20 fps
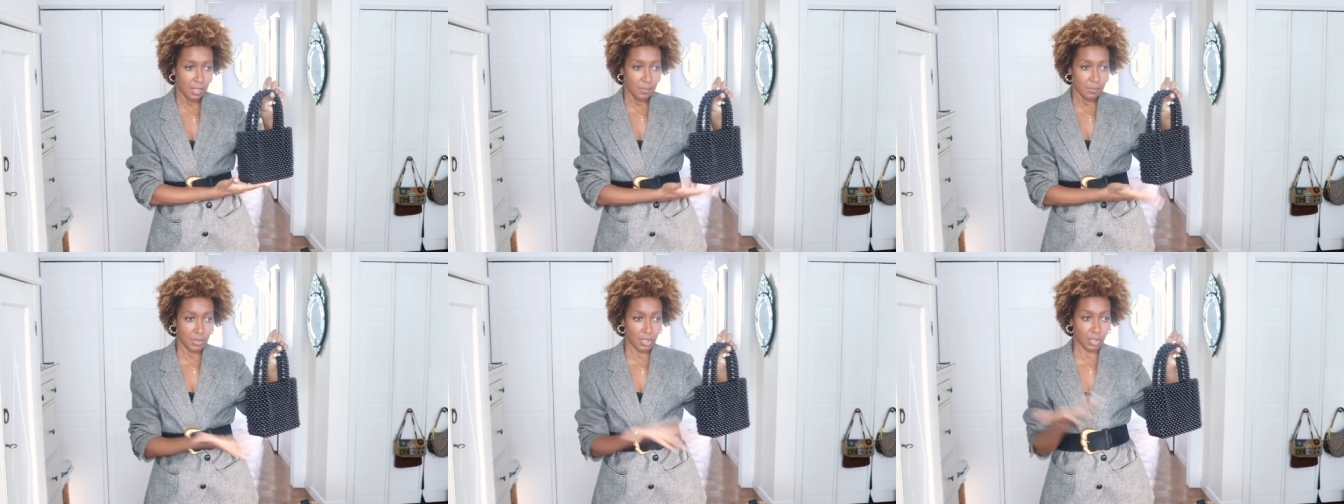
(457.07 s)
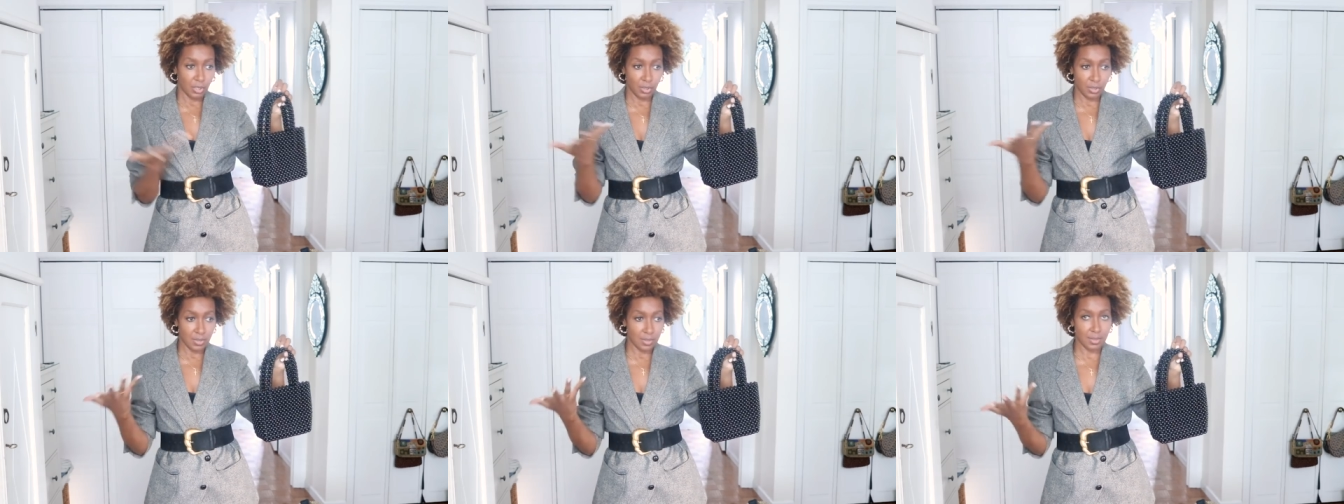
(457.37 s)

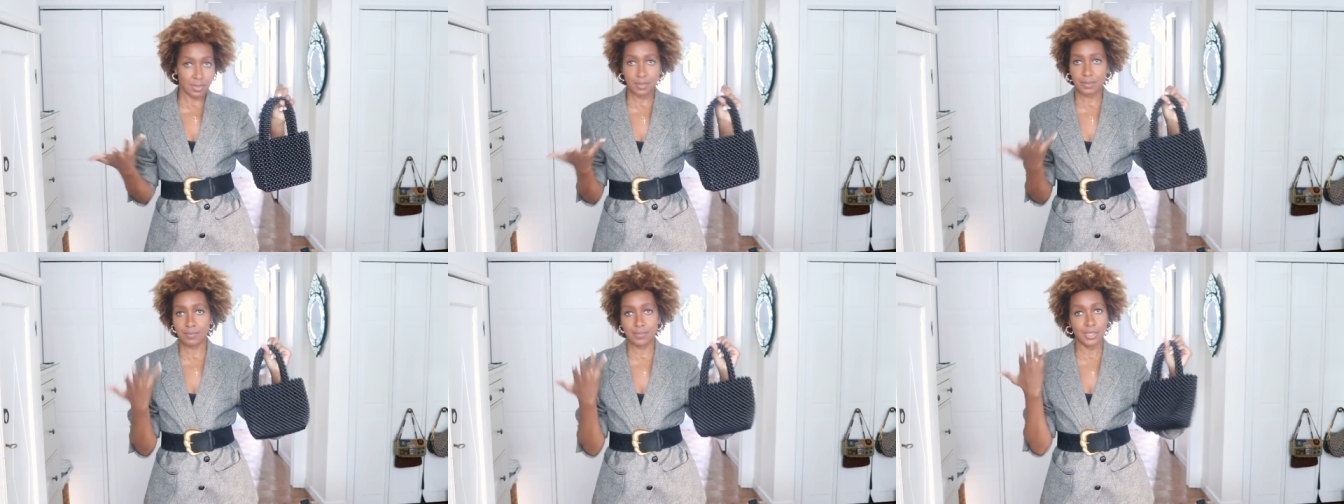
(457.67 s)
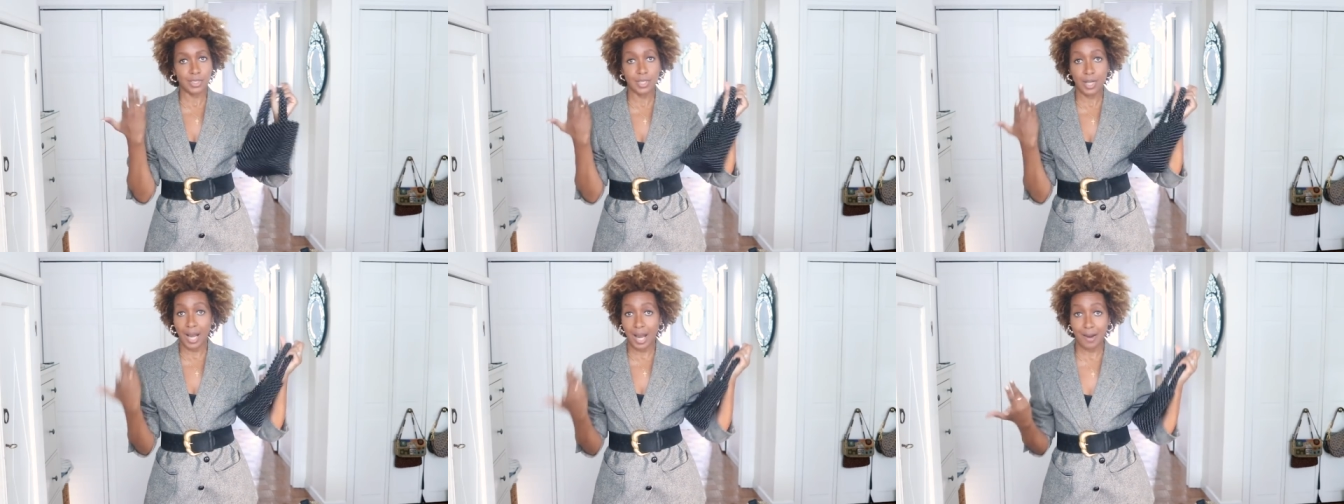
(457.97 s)
because
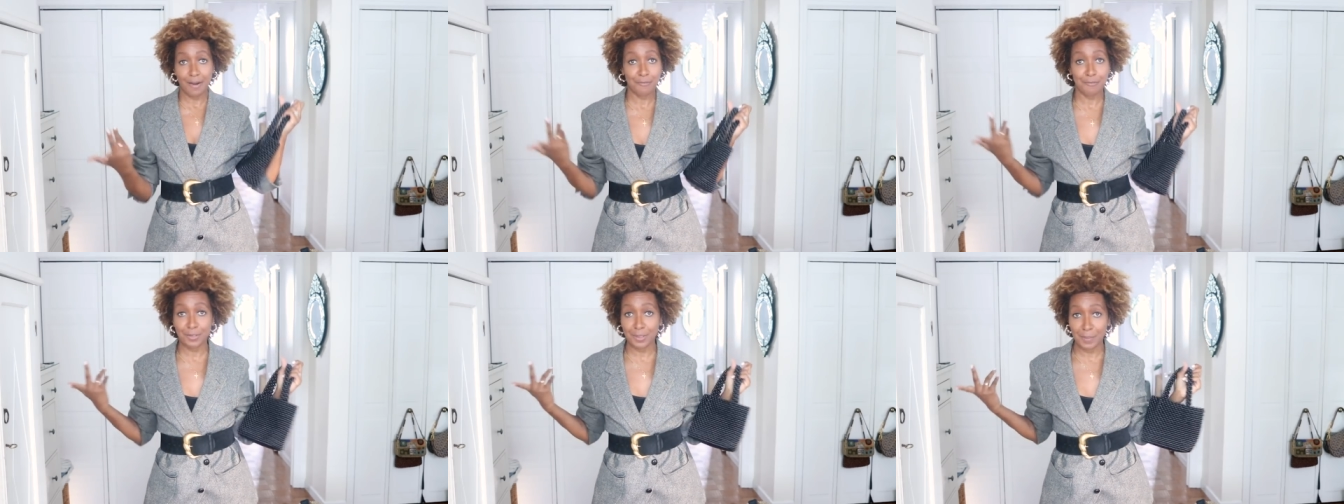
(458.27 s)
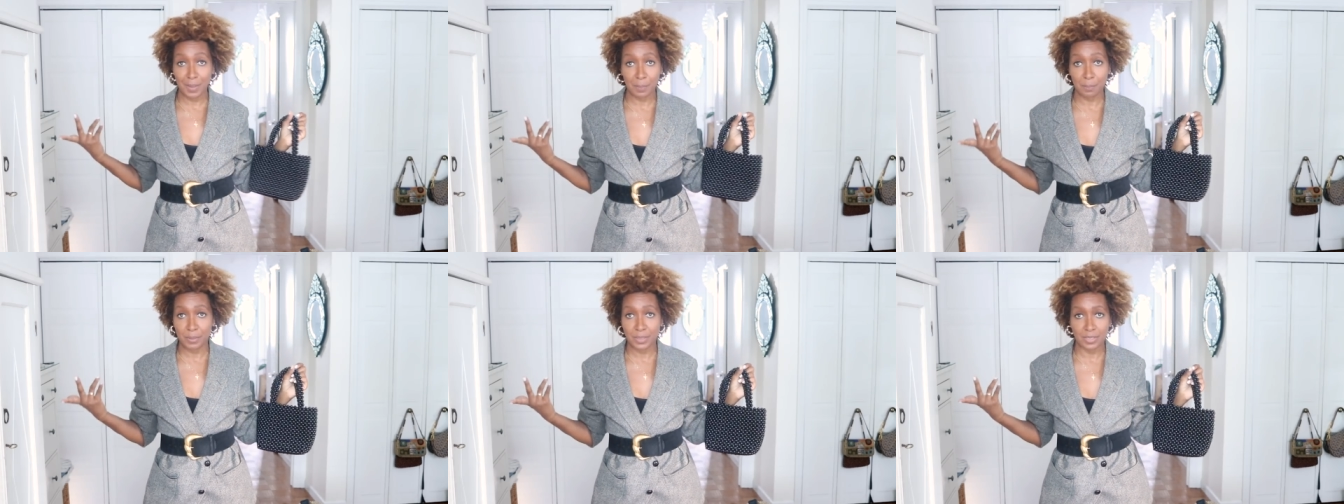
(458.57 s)
you know how I feel
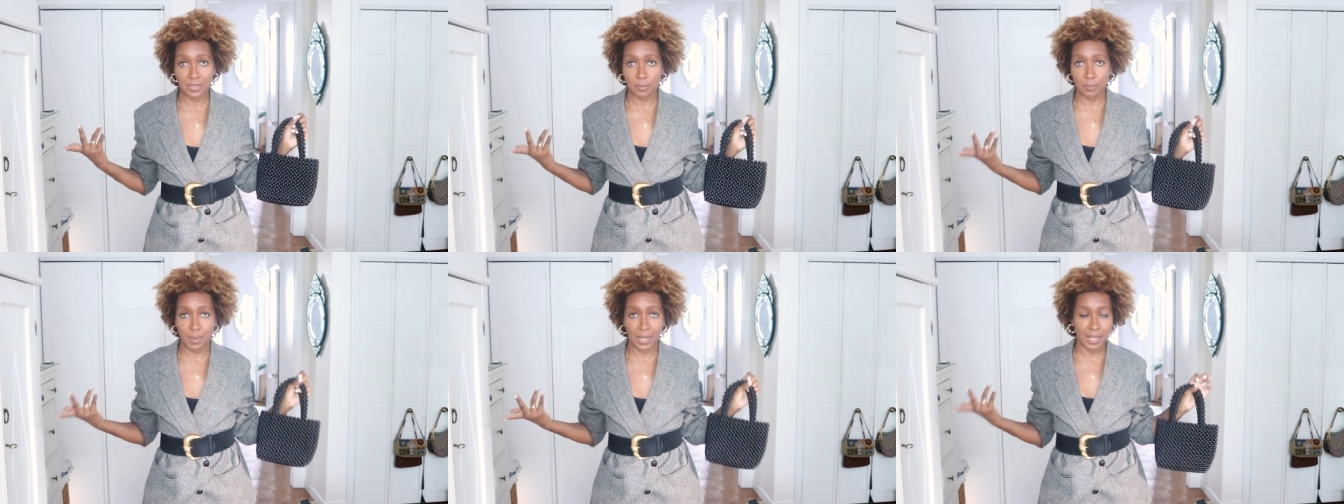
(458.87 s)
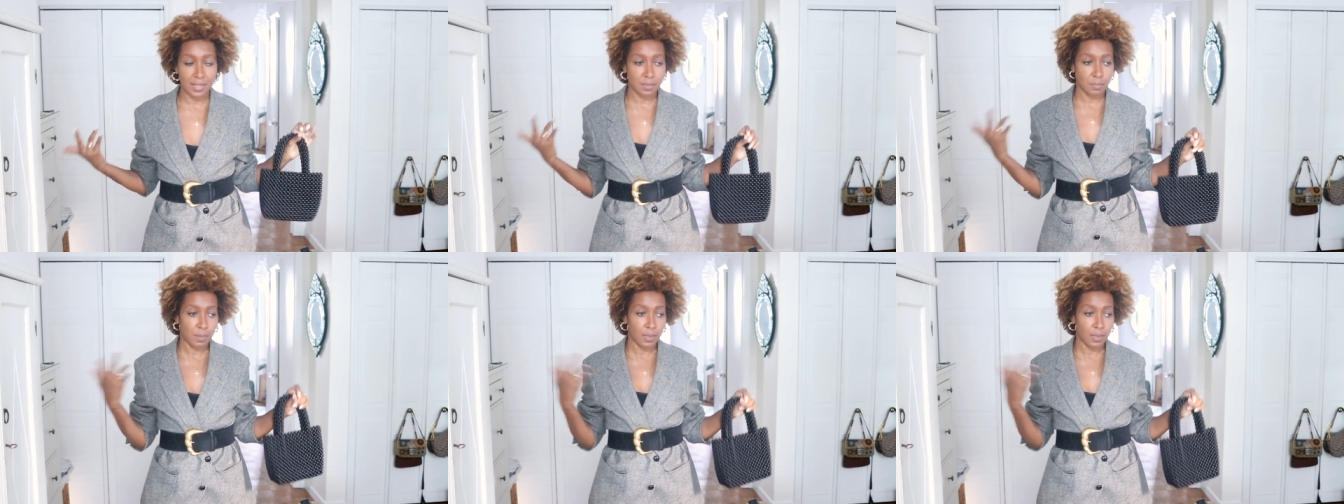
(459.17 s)
about beaded bags,